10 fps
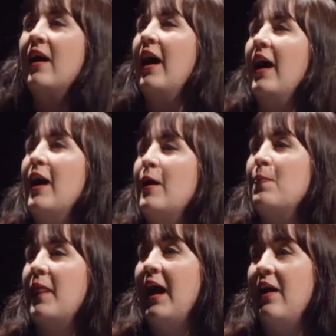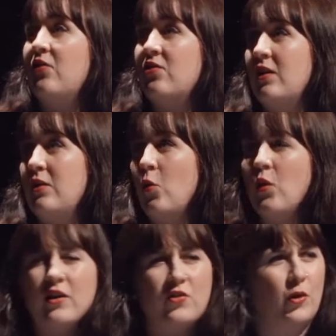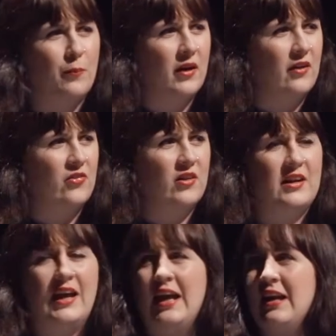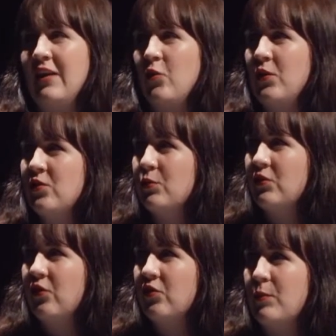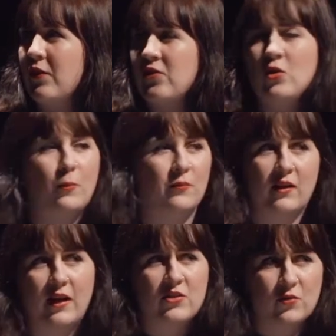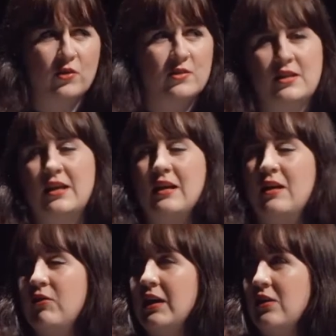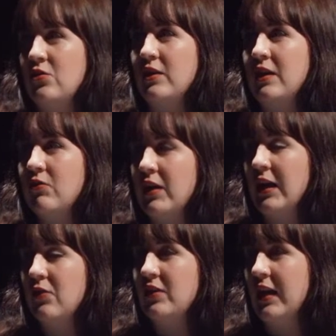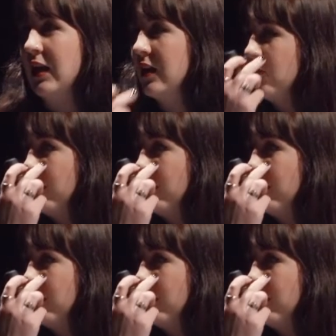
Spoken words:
as kind of a workshop person and an exhibition producer person, not as a volunteer, and I really enjoyed it and I really loved it. And I